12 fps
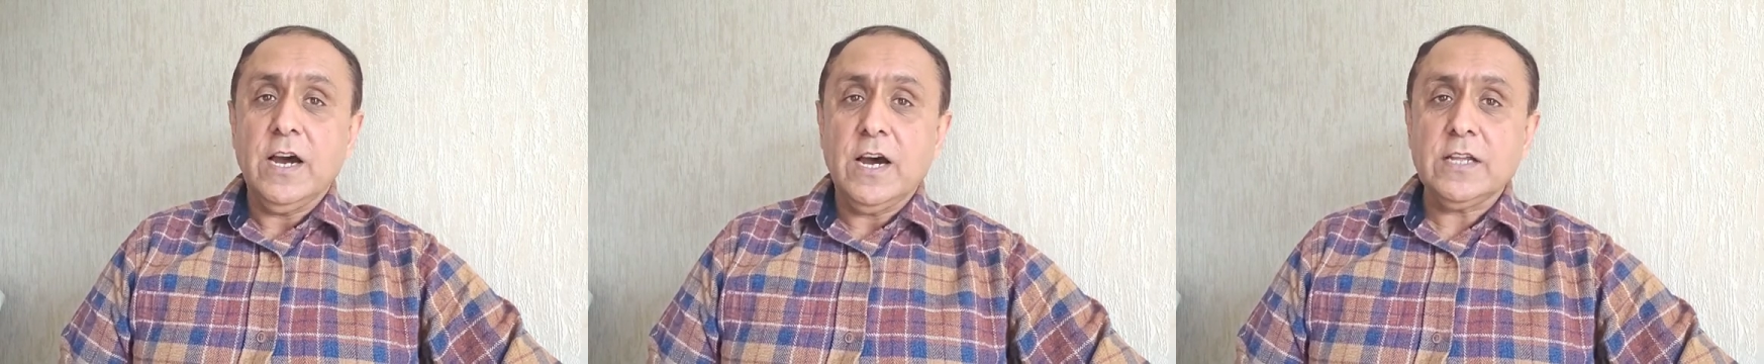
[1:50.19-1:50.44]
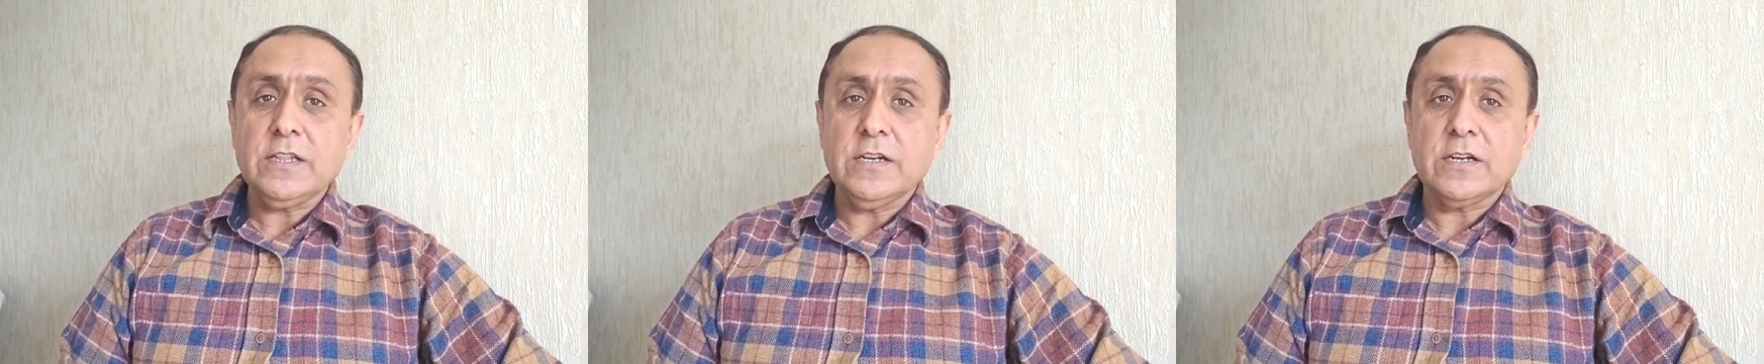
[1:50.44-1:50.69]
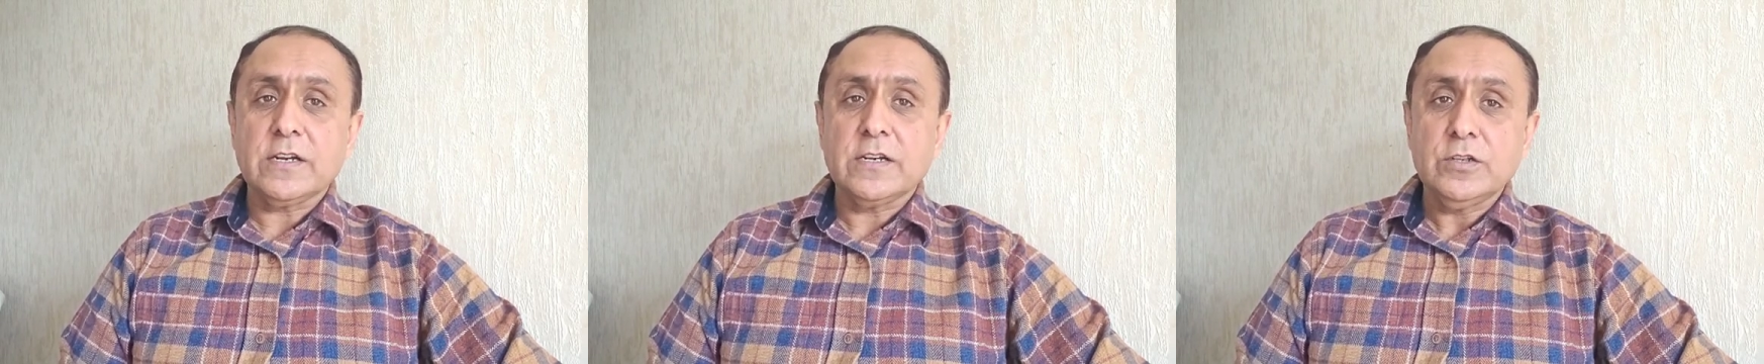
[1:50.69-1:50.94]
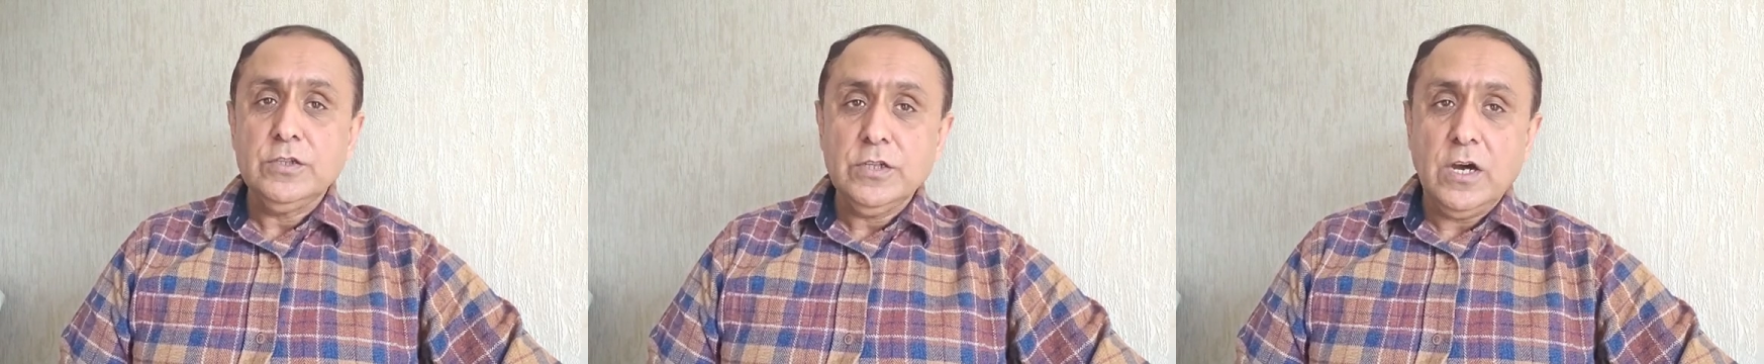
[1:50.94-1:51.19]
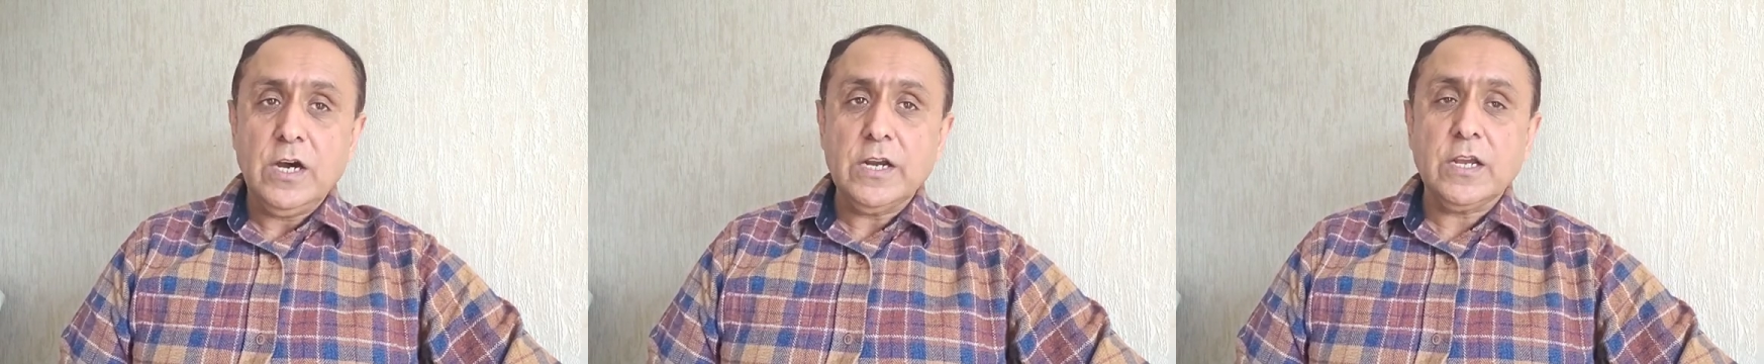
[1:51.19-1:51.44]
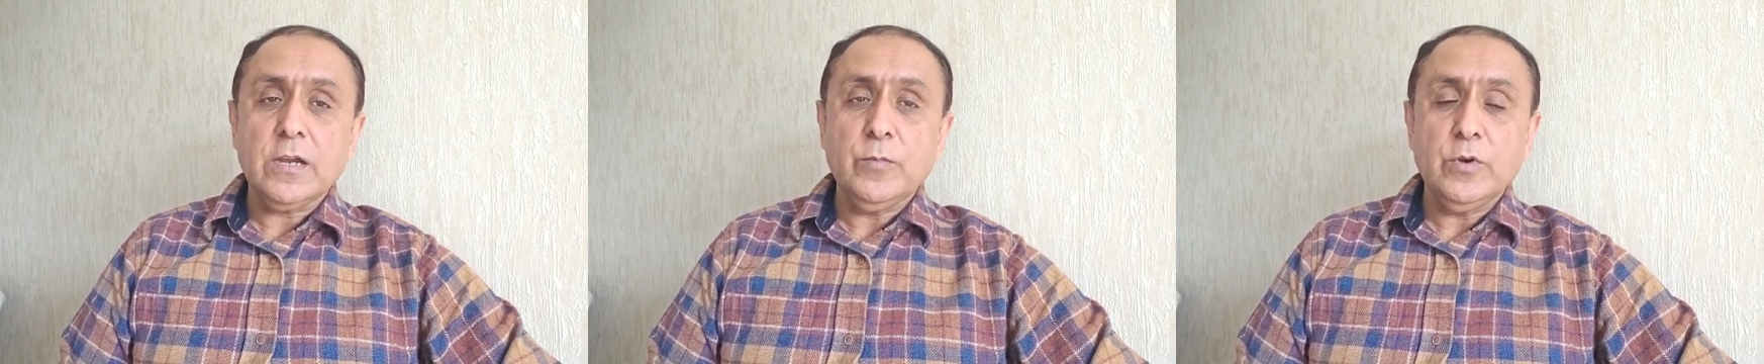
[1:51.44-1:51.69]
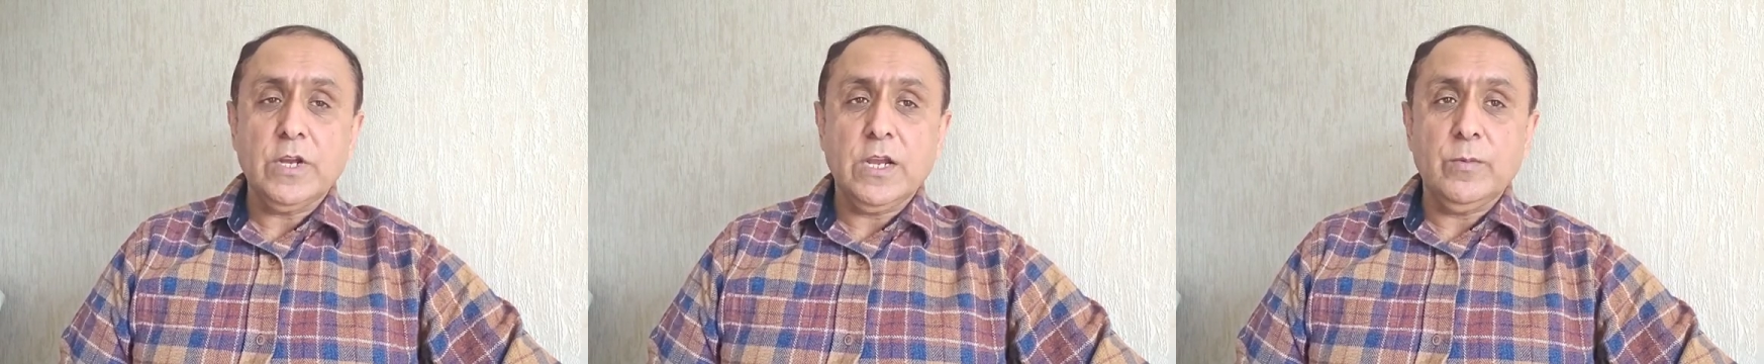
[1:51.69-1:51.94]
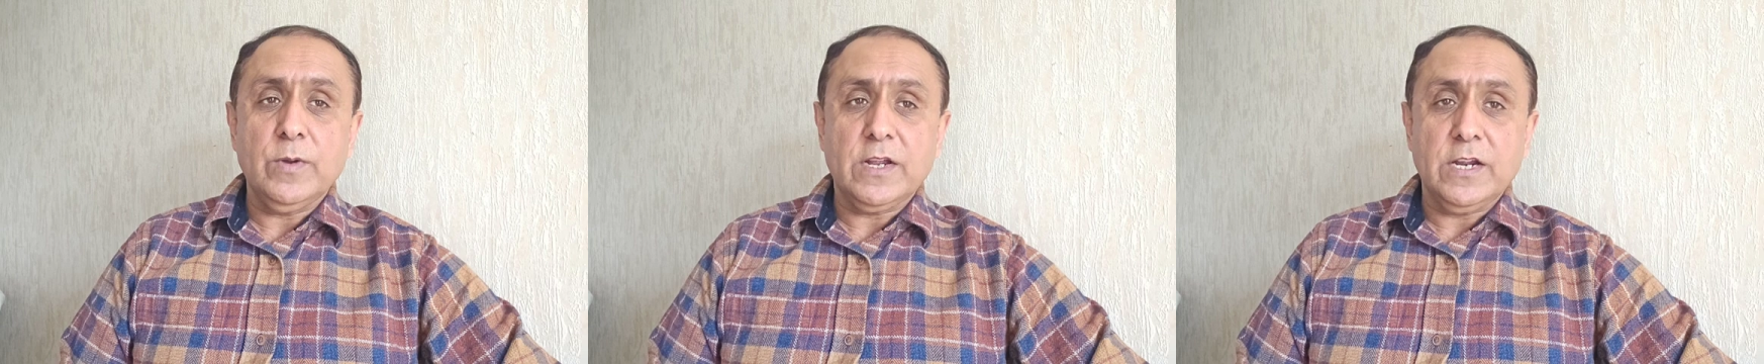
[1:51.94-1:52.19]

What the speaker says: other non-communicable